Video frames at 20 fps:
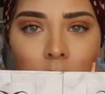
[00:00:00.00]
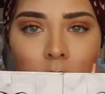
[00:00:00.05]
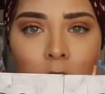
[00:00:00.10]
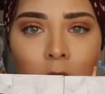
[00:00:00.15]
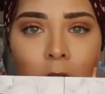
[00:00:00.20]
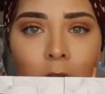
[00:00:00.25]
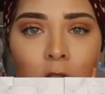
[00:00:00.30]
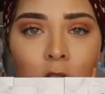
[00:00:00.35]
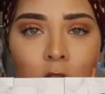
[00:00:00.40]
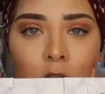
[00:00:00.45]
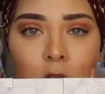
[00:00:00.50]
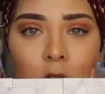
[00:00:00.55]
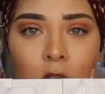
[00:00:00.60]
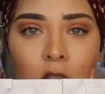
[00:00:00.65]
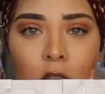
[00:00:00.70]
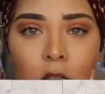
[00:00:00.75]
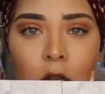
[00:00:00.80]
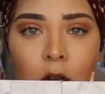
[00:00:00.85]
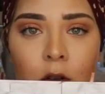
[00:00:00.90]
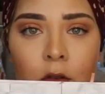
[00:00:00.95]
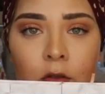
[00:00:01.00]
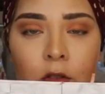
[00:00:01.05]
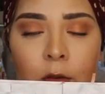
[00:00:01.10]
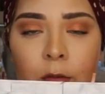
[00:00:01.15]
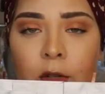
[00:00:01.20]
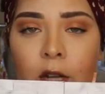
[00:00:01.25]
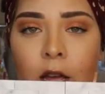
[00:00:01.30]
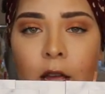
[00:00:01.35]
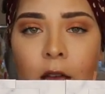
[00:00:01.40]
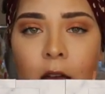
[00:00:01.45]
lashes
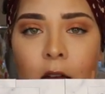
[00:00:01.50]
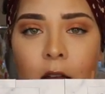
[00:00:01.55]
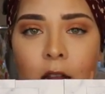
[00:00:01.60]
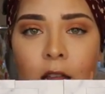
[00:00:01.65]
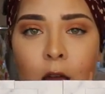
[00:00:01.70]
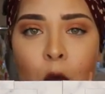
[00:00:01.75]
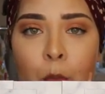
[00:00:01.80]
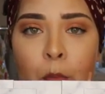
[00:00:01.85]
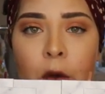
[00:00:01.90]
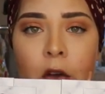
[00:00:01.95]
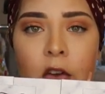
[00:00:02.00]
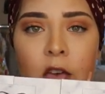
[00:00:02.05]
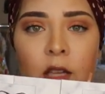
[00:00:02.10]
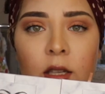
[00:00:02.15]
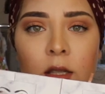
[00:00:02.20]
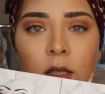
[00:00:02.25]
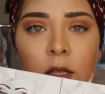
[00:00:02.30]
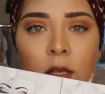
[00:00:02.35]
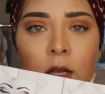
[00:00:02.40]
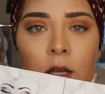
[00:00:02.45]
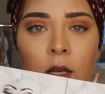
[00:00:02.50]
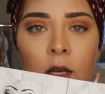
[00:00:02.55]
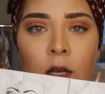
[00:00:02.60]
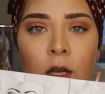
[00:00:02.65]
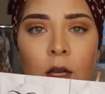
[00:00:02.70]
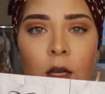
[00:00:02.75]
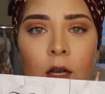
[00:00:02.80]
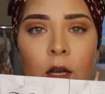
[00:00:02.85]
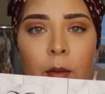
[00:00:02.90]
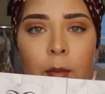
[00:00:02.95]
from Diane Yepes
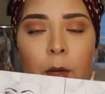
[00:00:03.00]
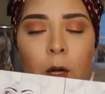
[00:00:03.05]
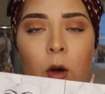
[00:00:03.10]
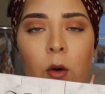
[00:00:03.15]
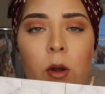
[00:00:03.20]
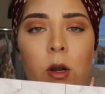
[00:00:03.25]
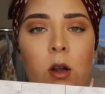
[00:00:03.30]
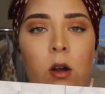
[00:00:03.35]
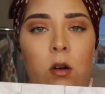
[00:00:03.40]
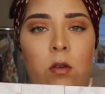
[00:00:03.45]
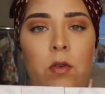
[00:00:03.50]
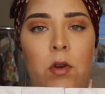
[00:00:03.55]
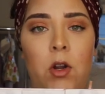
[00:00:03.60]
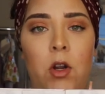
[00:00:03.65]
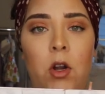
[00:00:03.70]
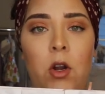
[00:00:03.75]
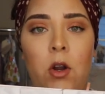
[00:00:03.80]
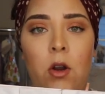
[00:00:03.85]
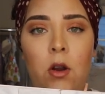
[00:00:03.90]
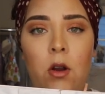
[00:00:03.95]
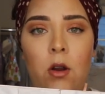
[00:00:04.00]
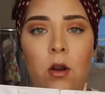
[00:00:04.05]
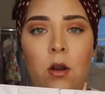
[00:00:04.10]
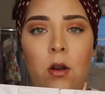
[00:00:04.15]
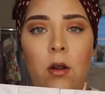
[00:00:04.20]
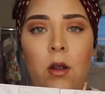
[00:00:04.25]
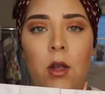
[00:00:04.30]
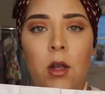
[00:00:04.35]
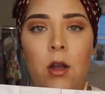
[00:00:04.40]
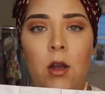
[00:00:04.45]
me going over
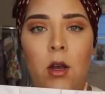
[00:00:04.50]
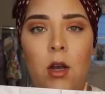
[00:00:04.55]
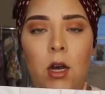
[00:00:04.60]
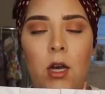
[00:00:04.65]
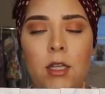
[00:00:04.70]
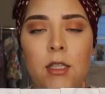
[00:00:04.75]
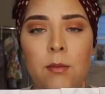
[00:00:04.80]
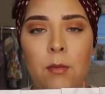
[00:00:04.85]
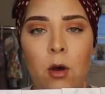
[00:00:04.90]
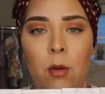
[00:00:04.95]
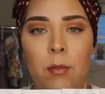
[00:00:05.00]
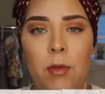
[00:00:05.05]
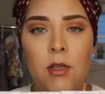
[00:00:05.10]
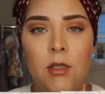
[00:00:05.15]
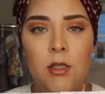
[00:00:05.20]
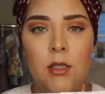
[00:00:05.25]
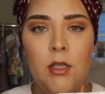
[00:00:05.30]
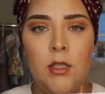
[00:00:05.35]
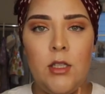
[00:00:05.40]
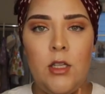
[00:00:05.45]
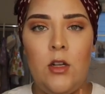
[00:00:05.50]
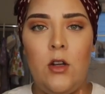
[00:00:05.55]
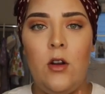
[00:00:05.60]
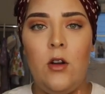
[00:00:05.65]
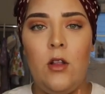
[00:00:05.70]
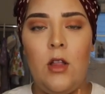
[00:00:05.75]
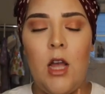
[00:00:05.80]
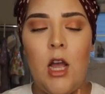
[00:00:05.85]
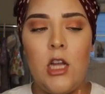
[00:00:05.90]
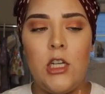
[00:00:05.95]
her uh, small business and
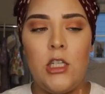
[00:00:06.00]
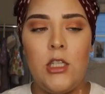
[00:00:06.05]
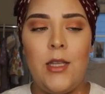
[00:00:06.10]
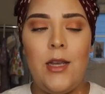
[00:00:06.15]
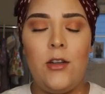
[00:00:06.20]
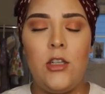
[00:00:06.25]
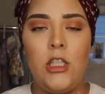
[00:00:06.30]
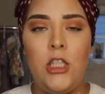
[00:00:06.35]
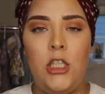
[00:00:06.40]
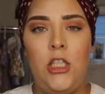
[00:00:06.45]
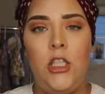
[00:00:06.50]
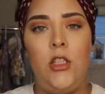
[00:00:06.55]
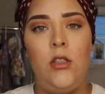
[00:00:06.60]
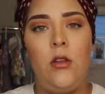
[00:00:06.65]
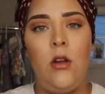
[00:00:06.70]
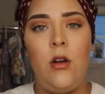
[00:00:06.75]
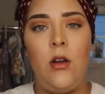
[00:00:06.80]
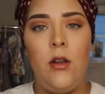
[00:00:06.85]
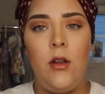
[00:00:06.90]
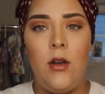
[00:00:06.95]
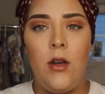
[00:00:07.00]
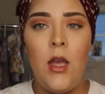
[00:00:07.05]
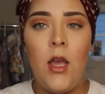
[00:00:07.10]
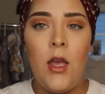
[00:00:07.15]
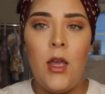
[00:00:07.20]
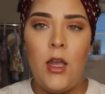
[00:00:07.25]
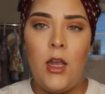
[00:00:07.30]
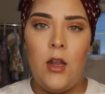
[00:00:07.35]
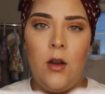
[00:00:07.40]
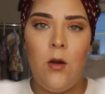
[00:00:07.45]
her lashes, how she started
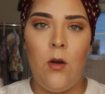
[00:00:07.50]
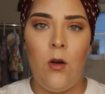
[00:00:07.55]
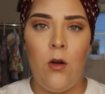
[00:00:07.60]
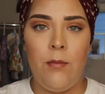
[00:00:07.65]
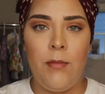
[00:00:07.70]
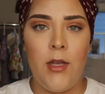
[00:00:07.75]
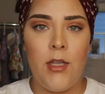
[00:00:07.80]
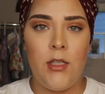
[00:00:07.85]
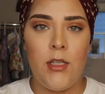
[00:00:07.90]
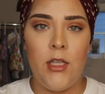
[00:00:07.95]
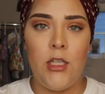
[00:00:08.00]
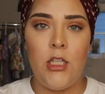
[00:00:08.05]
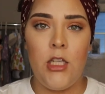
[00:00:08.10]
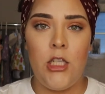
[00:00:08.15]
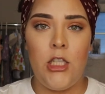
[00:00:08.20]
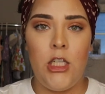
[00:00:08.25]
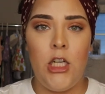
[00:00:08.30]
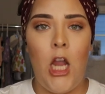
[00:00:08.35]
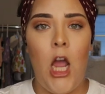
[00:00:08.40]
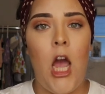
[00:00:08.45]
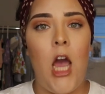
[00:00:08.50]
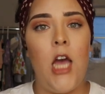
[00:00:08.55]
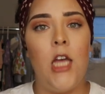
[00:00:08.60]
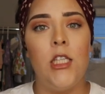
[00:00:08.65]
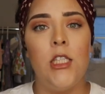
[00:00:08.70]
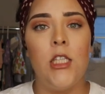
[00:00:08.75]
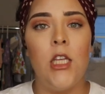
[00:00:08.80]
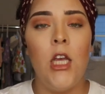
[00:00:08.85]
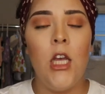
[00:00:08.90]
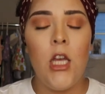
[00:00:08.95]
and her message that she
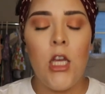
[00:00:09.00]
has.